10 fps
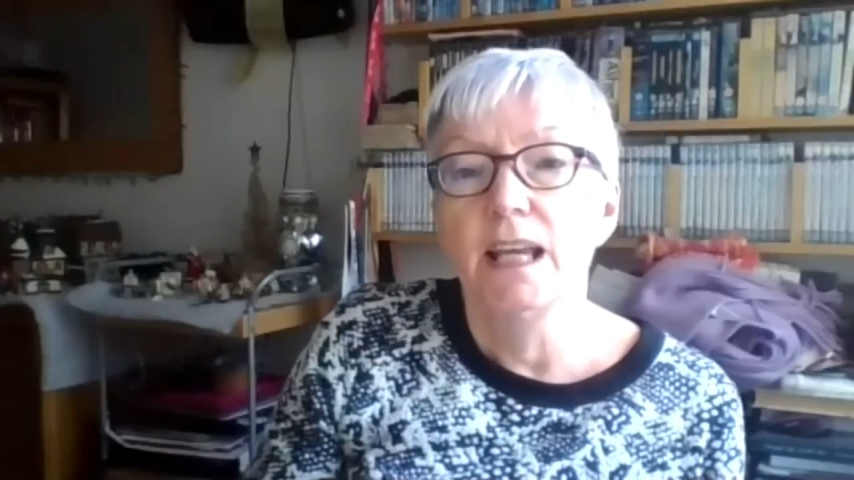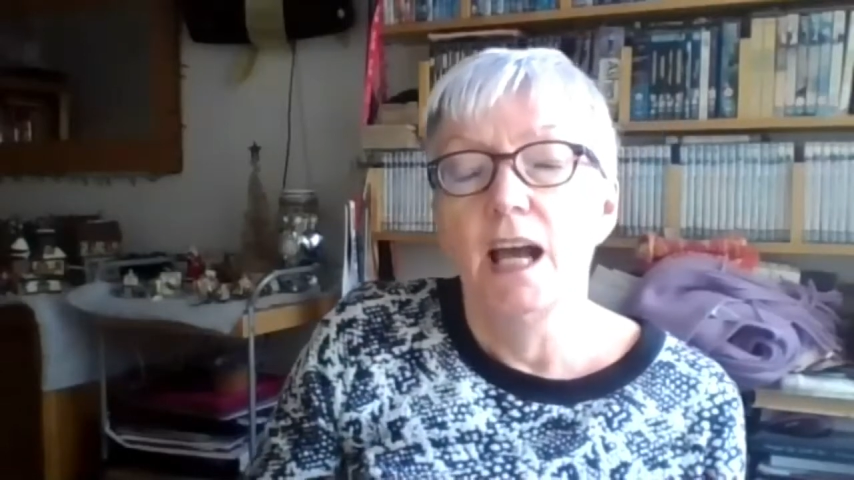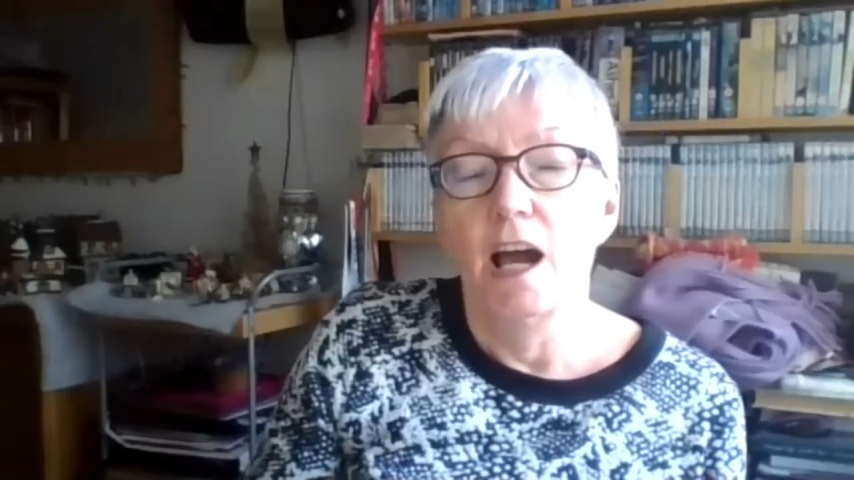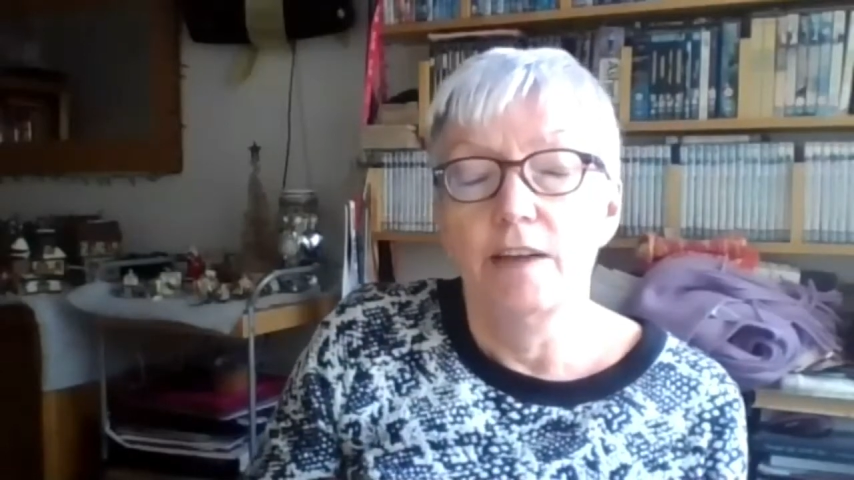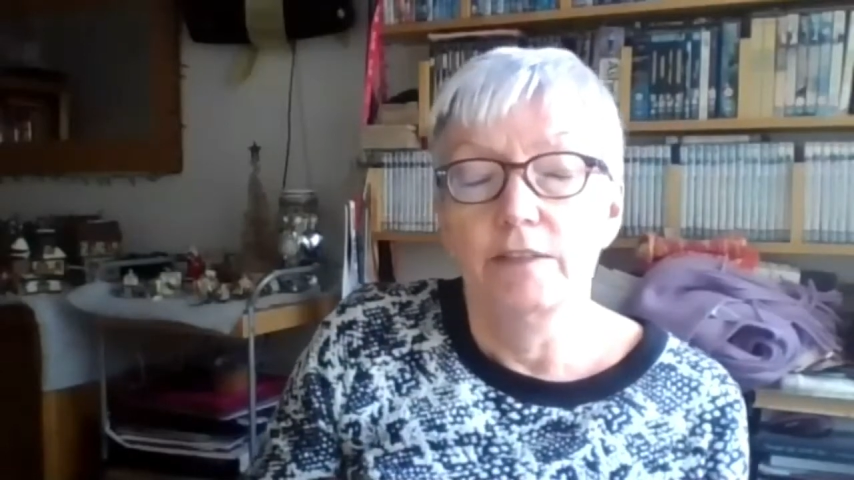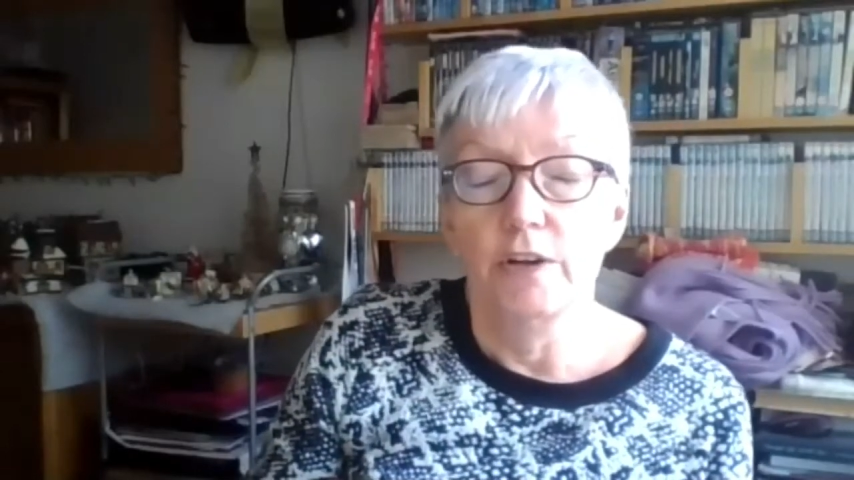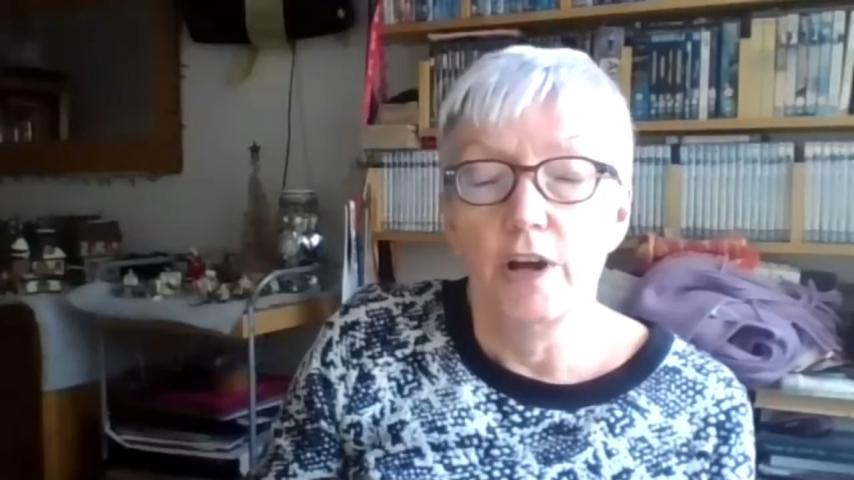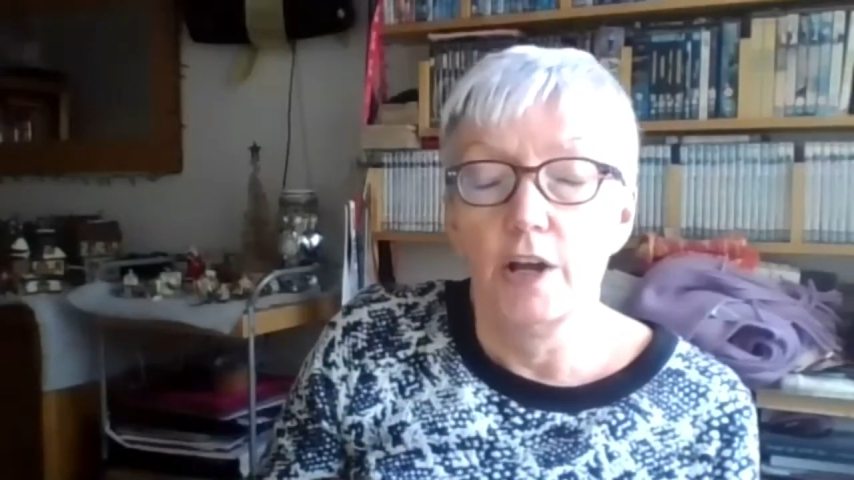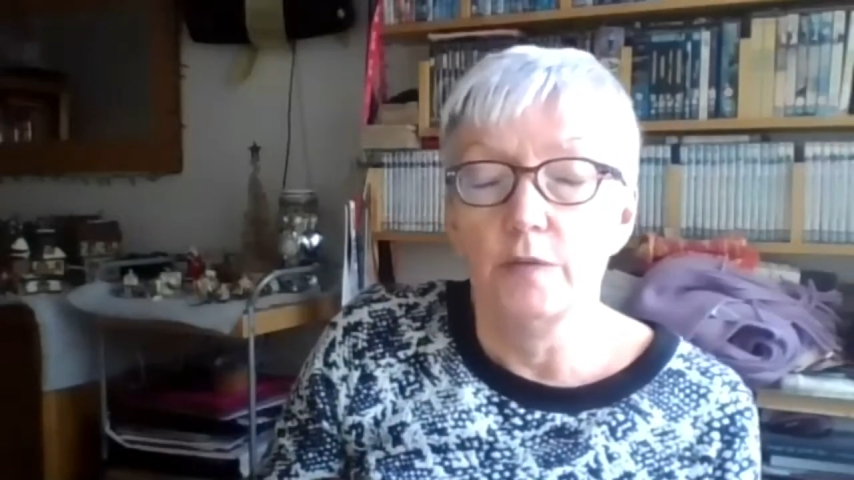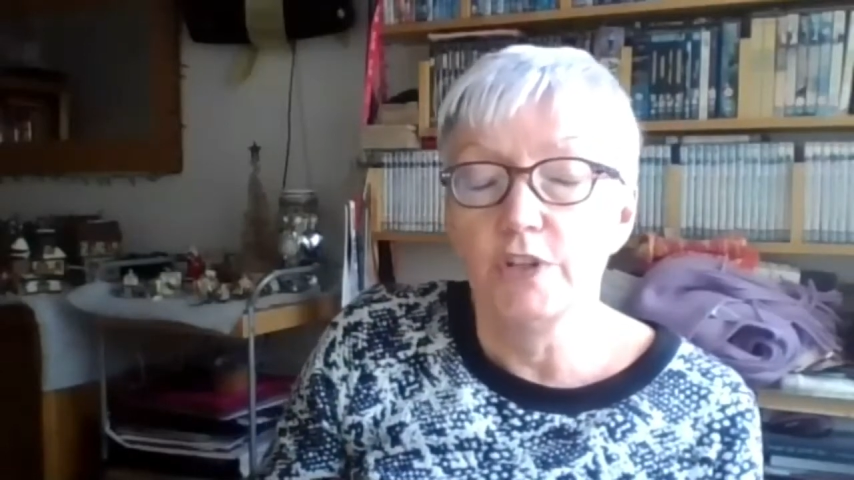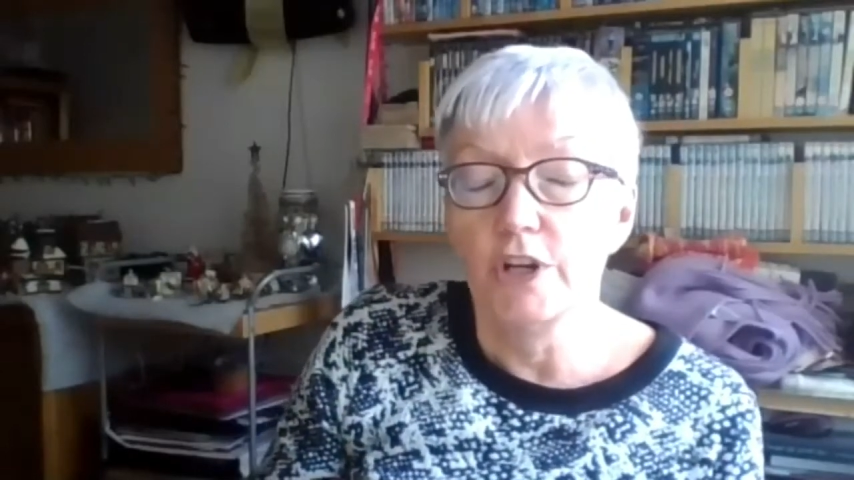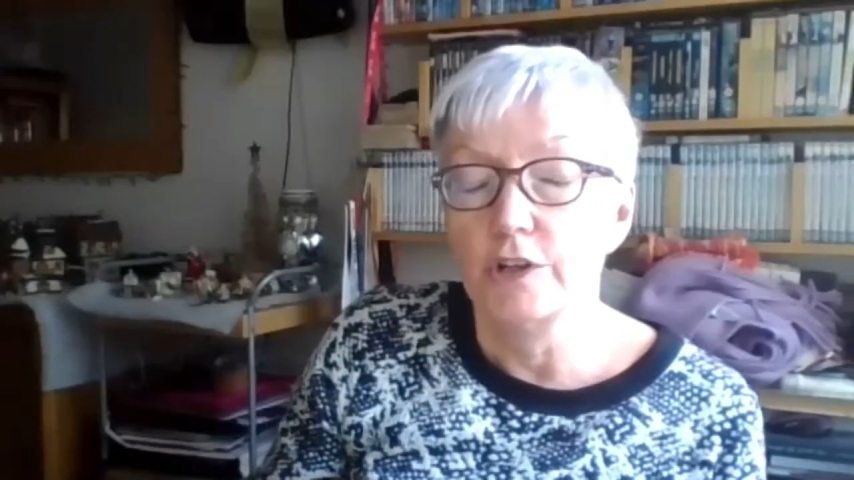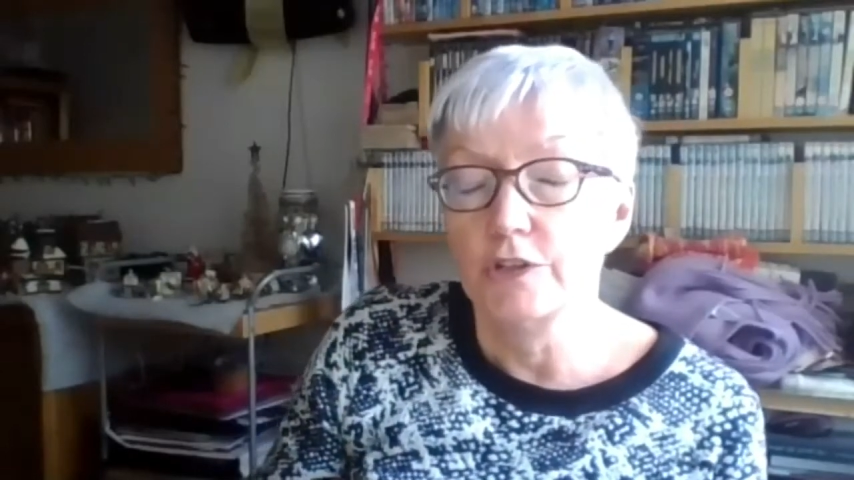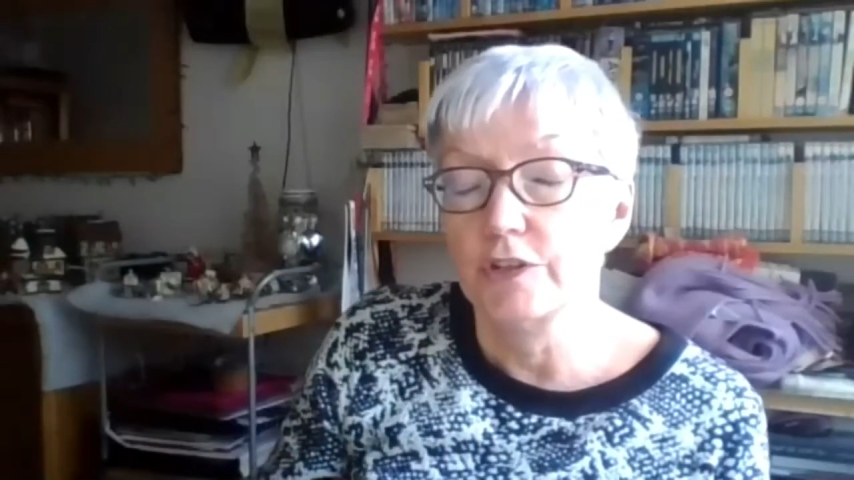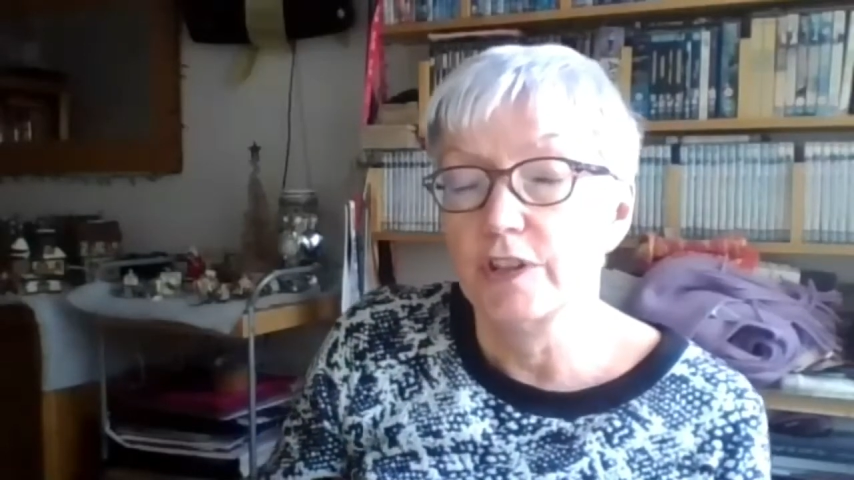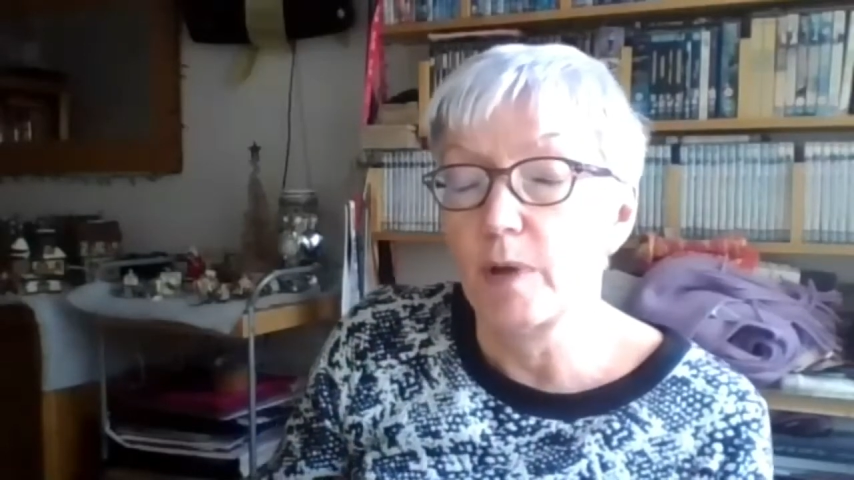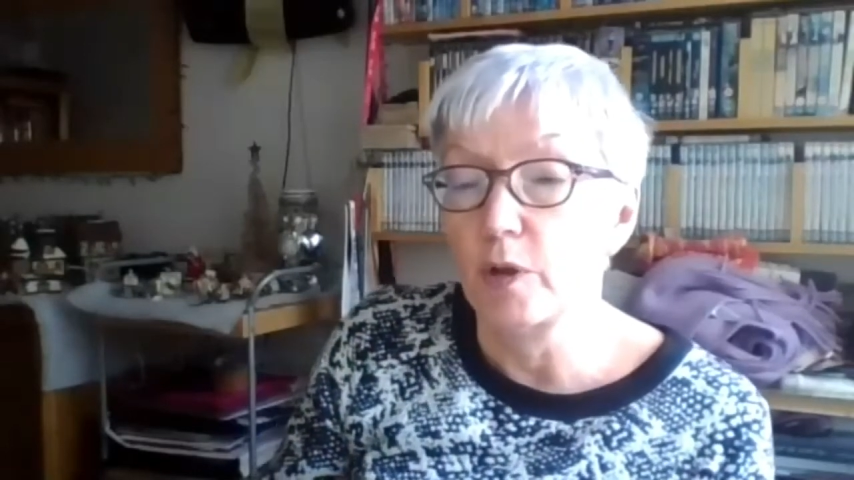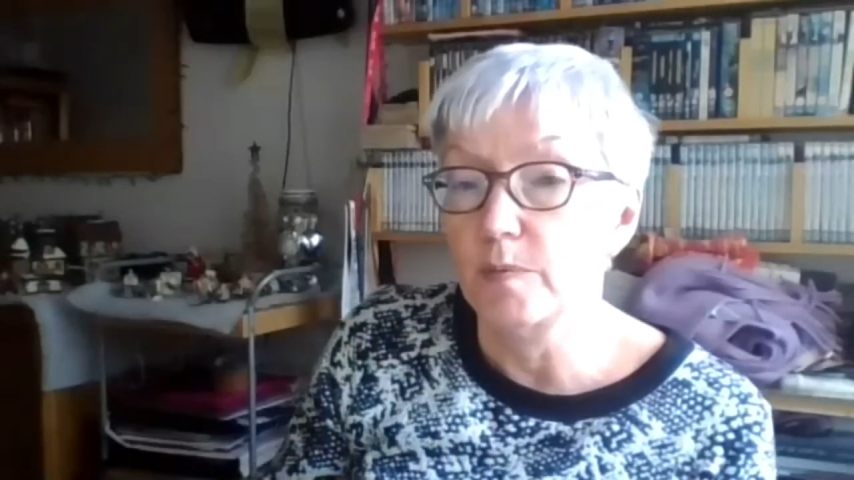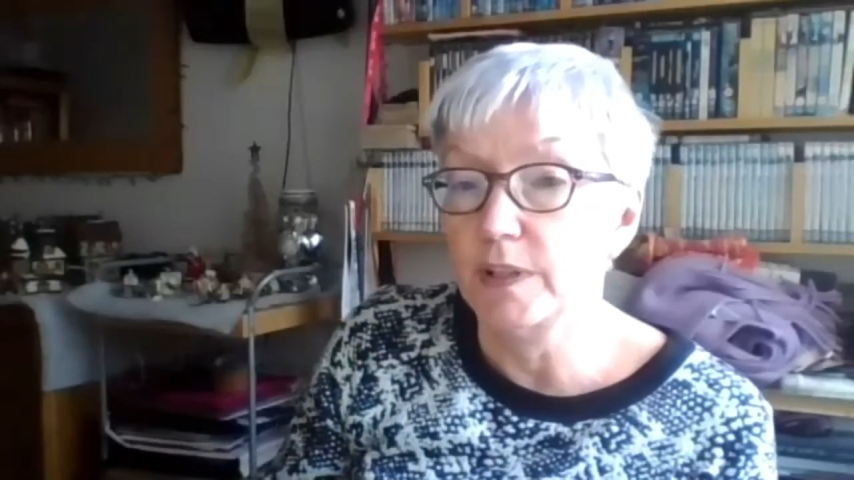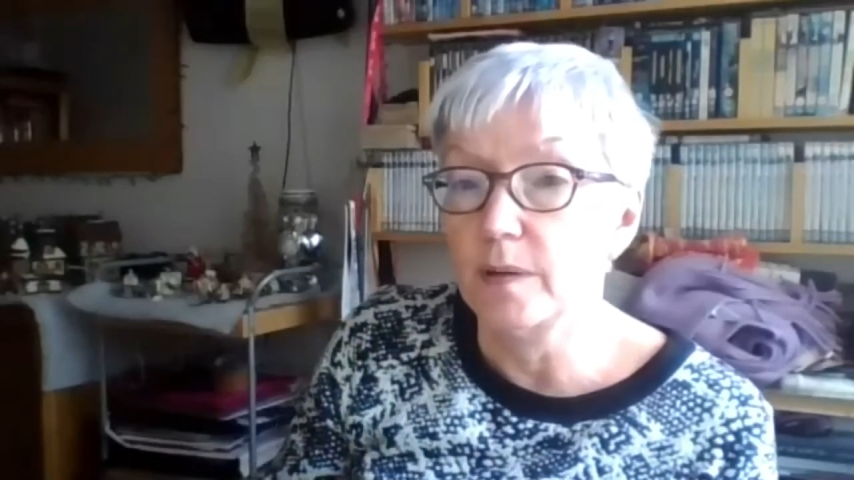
I haven't got a home charger at the moment.